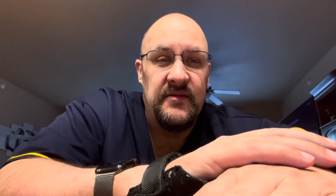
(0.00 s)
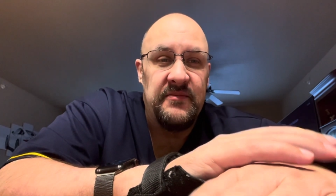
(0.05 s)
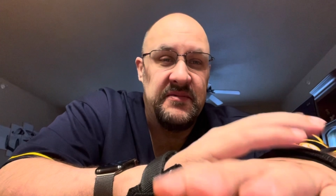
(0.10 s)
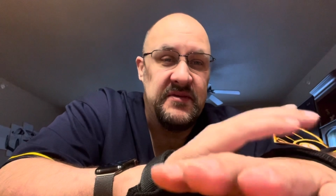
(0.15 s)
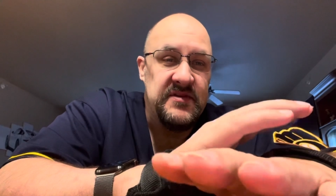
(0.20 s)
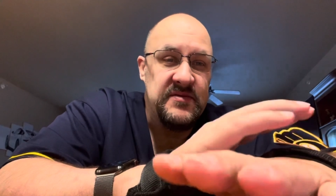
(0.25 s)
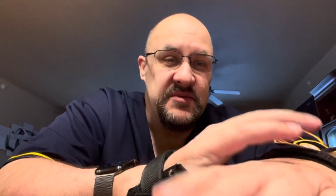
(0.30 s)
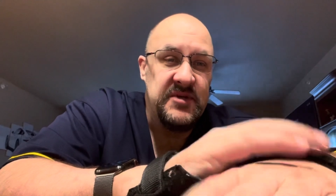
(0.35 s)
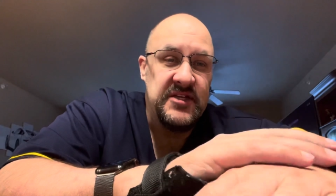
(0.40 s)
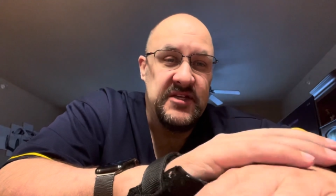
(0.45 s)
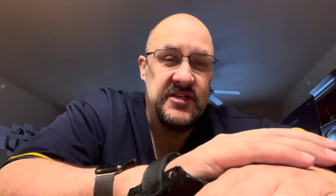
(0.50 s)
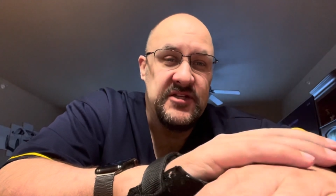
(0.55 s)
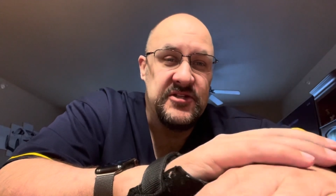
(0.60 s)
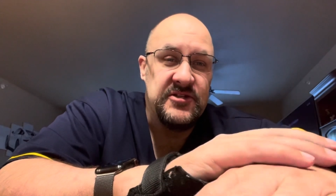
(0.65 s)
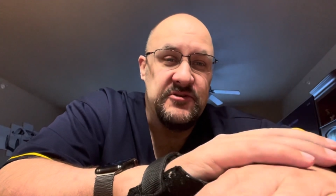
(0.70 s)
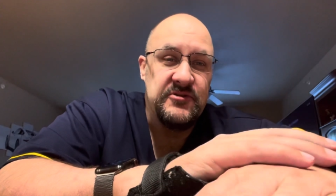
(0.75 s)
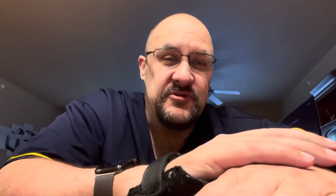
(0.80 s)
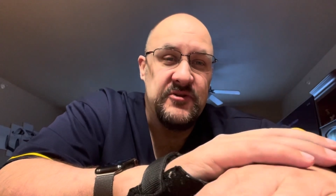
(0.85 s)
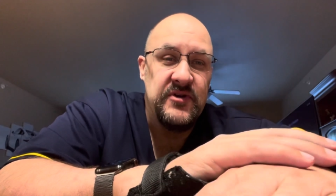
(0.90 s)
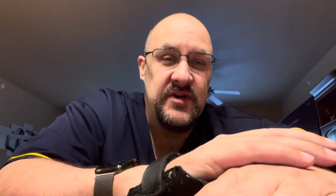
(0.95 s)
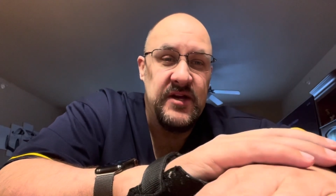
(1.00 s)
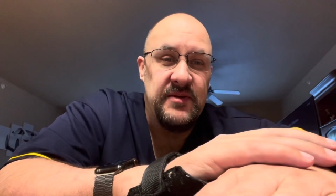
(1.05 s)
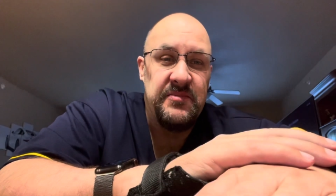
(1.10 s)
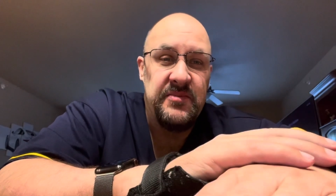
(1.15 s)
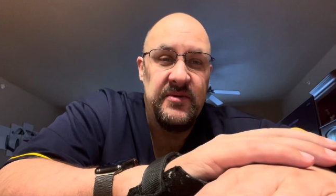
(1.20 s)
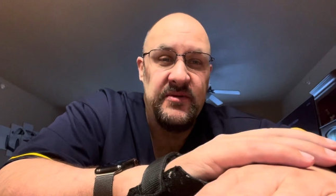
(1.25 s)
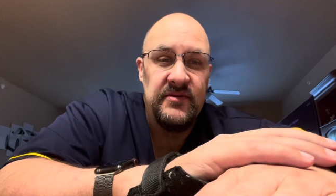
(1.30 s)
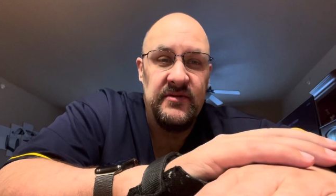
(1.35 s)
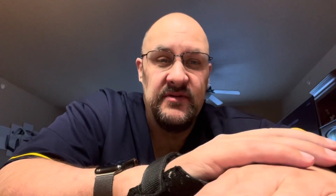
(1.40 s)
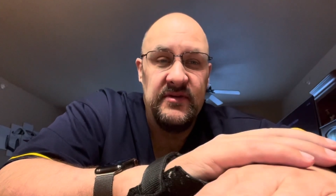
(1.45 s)
Gives me additional grip,
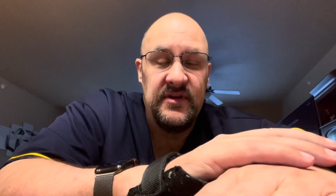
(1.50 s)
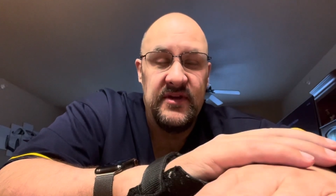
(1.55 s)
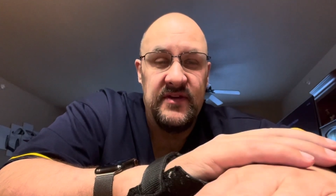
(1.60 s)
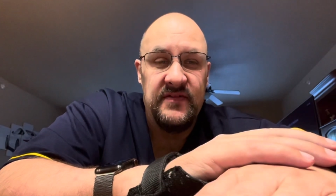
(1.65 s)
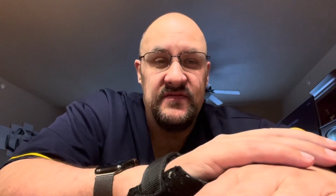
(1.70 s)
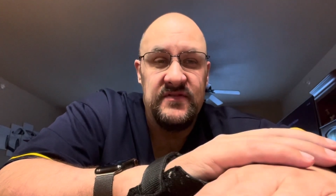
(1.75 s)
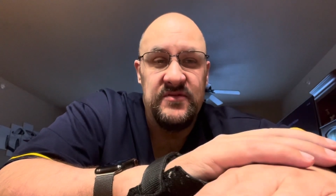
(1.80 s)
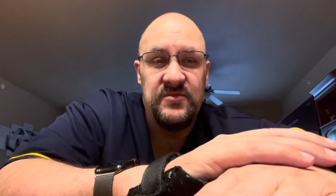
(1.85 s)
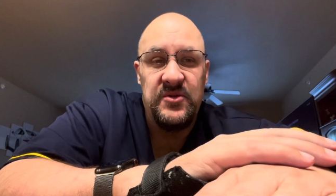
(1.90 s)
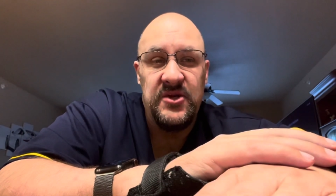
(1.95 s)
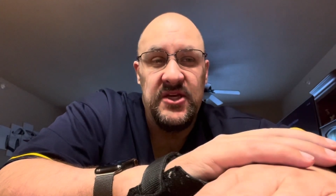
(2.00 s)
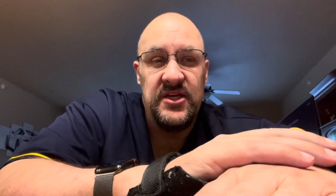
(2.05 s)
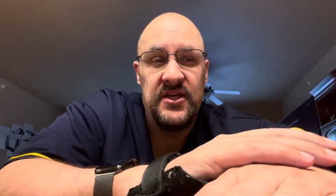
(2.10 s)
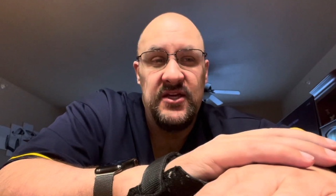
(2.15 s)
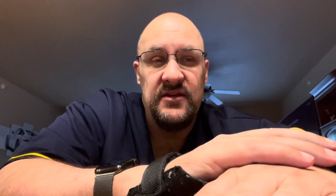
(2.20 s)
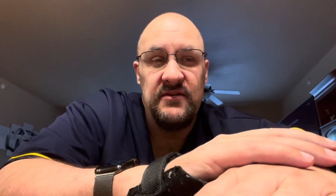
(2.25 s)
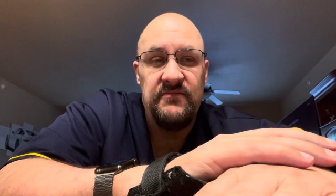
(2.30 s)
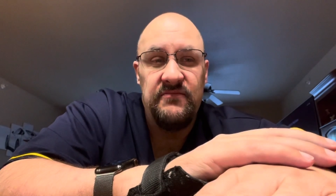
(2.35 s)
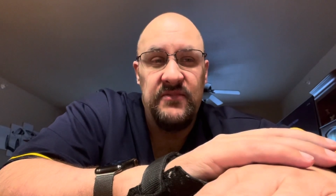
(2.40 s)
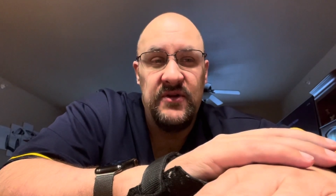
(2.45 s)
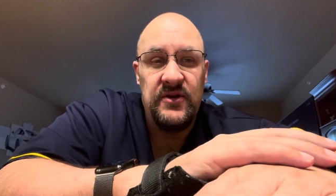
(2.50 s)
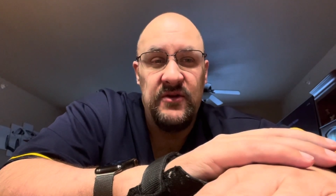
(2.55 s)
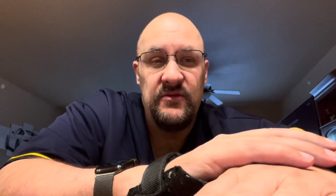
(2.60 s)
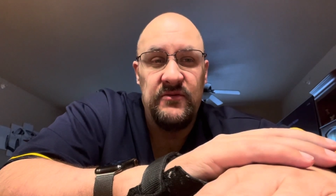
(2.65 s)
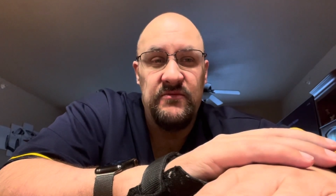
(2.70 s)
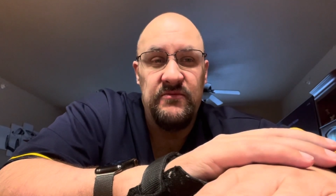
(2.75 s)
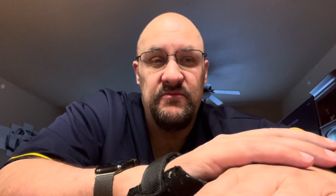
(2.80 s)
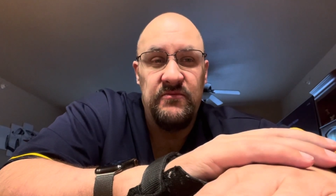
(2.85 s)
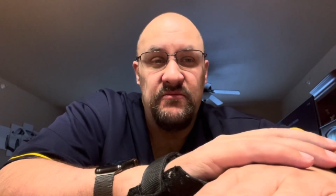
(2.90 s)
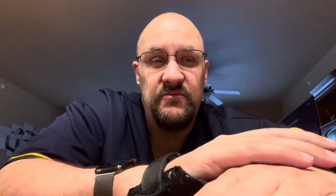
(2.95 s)
gives me, you
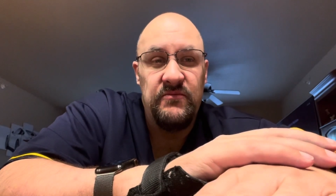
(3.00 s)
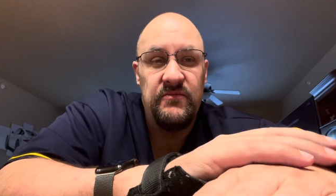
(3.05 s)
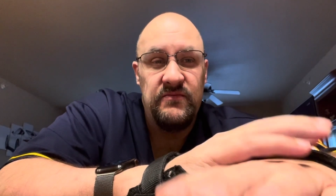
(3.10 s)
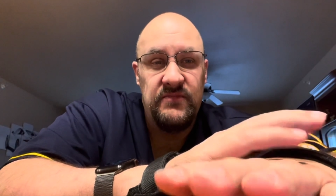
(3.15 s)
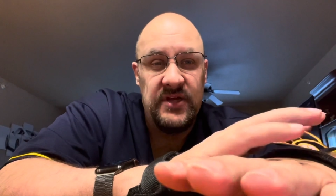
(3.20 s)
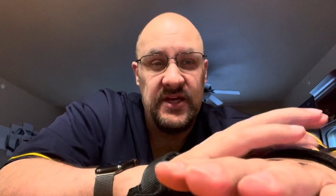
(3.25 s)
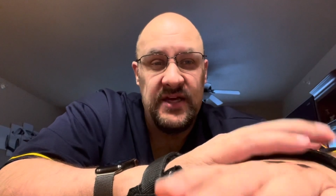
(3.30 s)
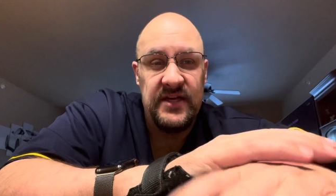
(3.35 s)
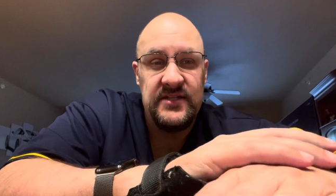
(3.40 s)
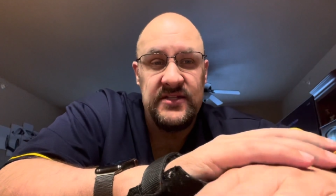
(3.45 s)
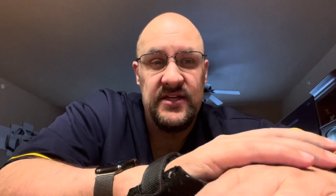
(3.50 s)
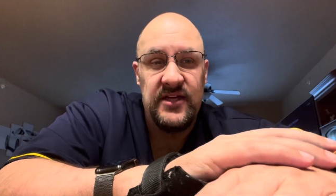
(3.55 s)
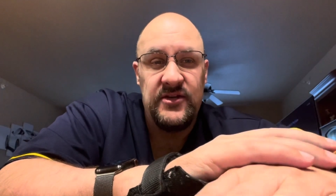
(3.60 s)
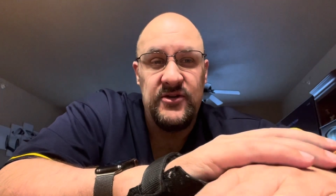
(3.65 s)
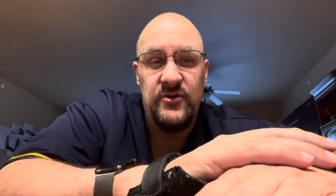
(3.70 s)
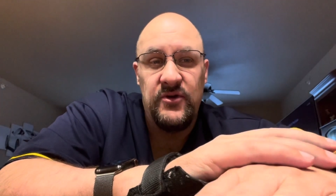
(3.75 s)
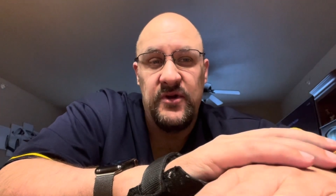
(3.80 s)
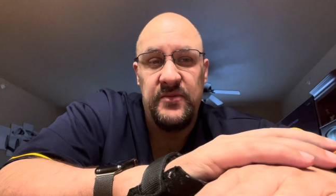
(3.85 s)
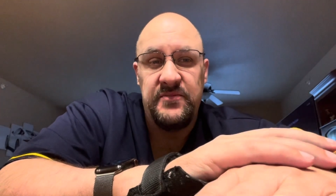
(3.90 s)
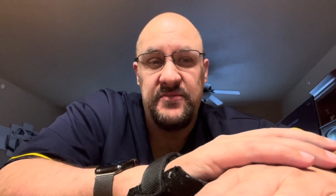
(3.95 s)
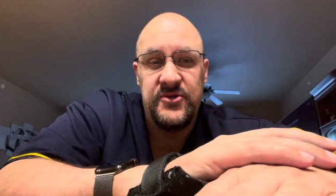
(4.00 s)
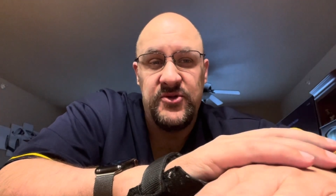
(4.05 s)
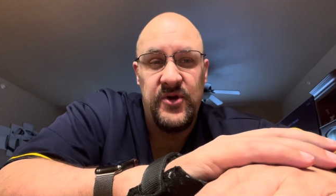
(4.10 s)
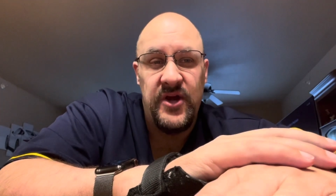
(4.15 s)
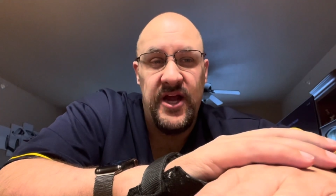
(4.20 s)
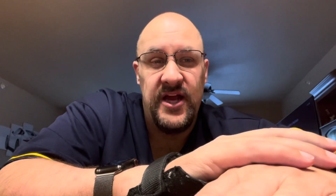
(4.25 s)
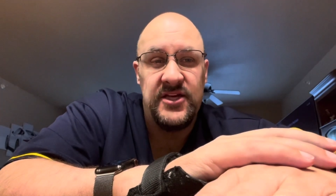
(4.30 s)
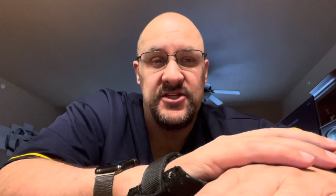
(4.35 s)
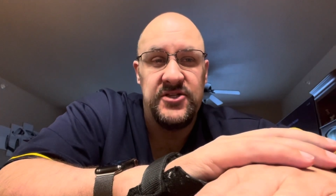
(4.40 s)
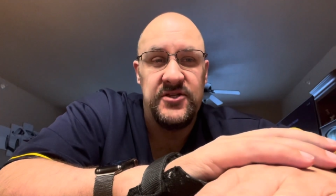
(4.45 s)
know, like I said, grip,
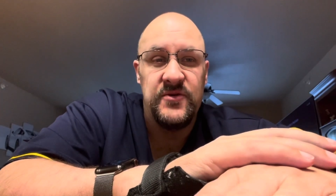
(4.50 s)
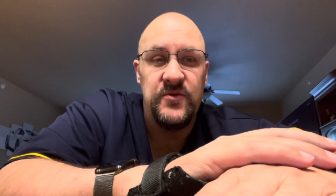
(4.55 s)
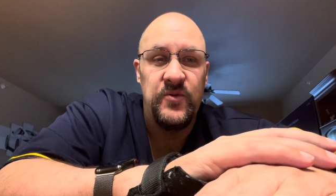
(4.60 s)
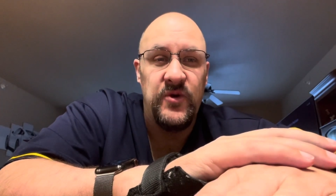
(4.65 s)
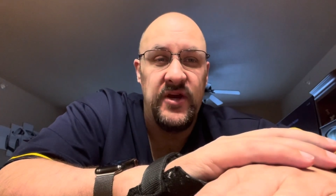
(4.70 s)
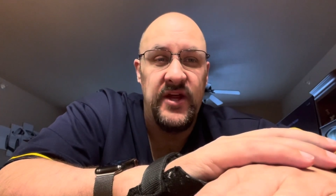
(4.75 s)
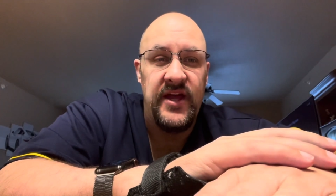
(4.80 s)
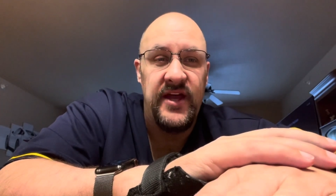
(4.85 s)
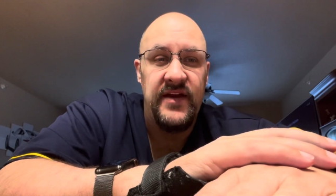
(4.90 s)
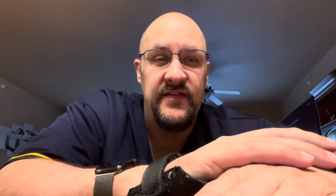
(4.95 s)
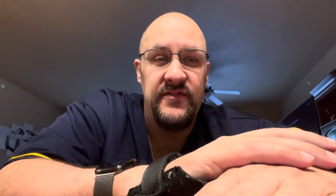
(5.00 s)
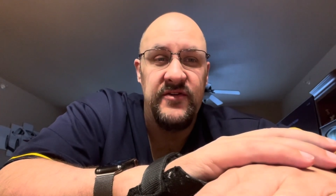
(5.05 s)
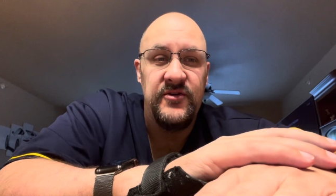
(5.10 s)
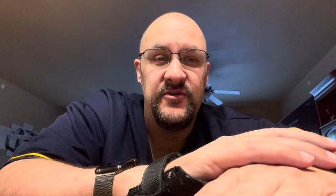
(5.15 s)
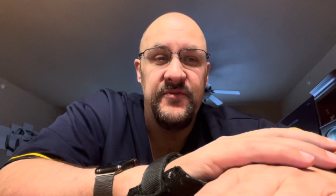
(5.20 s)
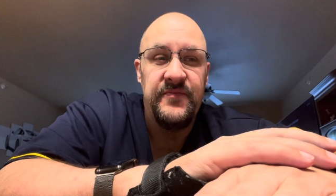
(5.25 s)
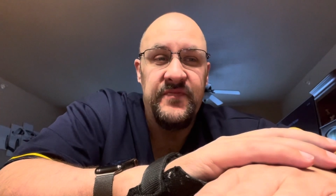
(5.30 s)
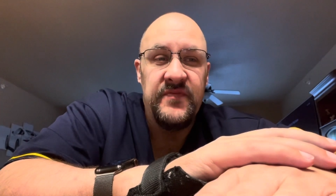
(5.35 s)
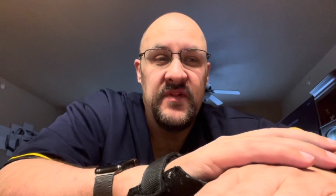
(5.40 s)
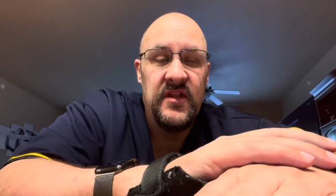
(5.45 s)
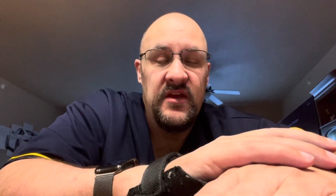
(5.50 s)
traction, what have you.